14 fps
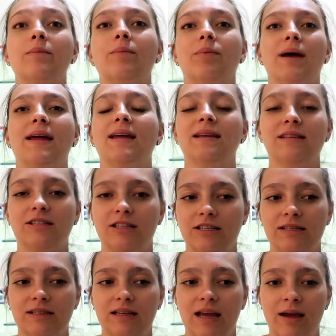But it's
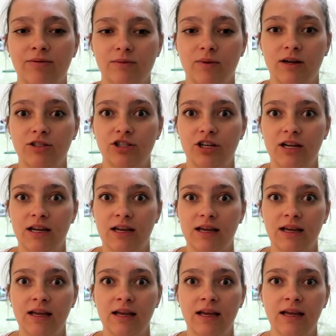just, I was watching
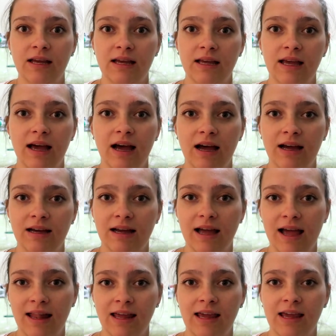
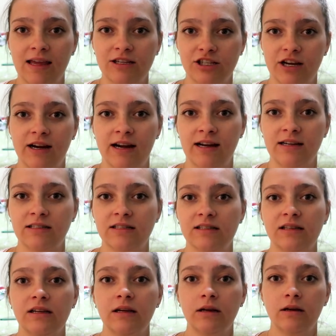Ellie and Jared's
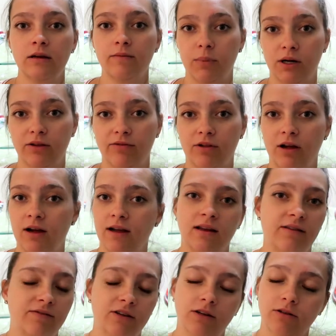birth vlog, and
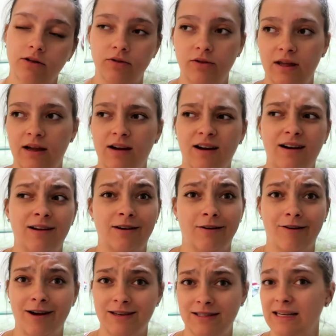if you don't know who they are, you're
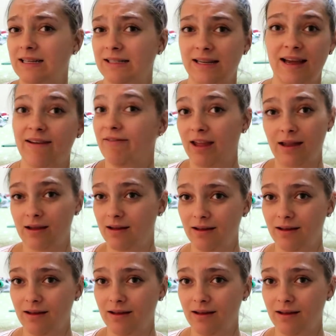crazy because they have like